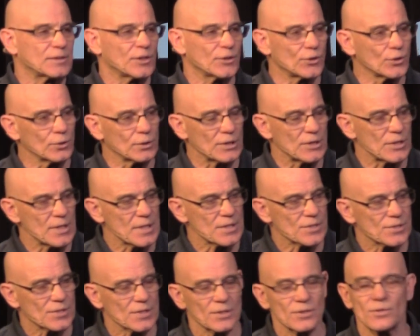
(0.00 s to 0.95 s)
to doing
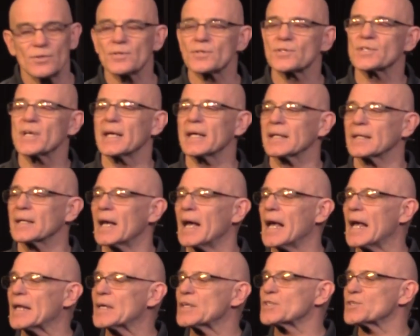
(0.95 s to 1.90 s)
this and you're saying,
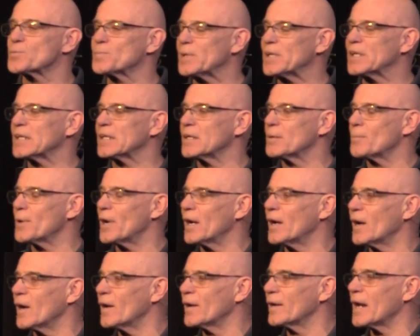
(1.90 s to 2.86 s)
God is speaking to
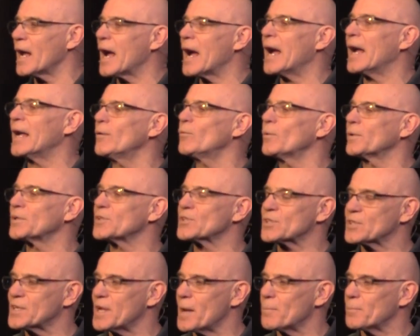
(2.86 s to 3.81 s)
my heart, I want
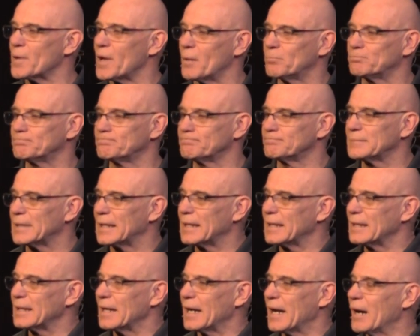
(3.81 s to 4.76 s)
to step up,
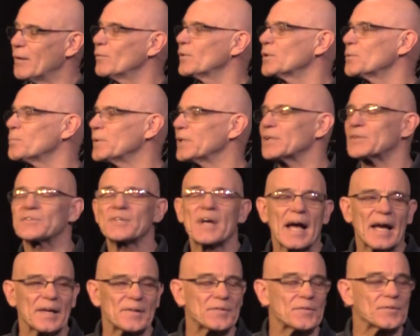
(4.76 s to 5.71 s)
I want to be a
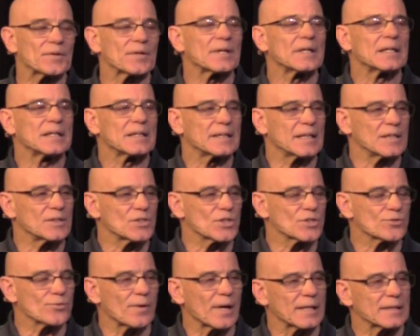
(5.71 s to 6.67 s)
tither, then
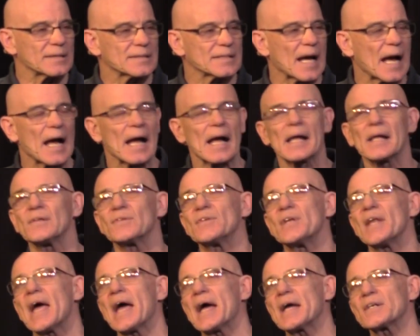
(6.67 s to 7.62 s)
just write tithe
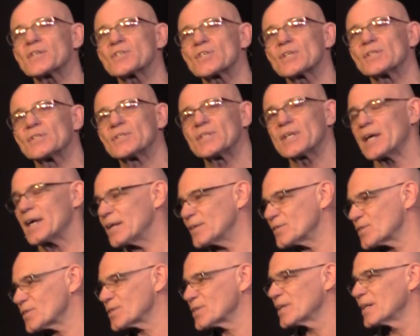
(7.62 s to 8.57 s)
dash
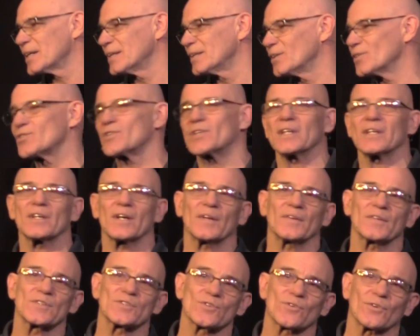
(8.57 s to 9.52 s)
test you see it
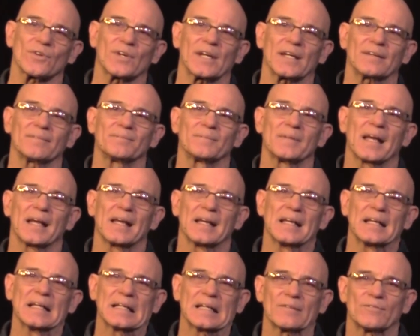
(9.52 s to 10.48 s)
on the screen.
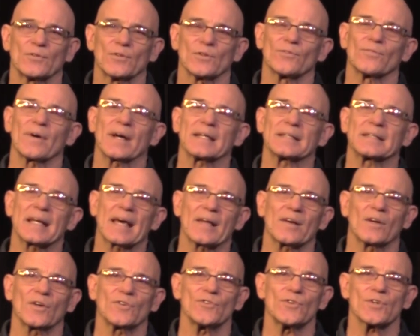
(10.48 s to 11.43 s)
If you'd write
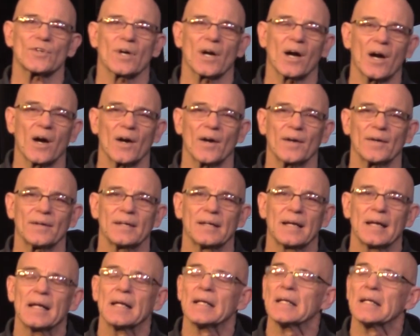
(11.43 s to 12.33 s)
that on your card,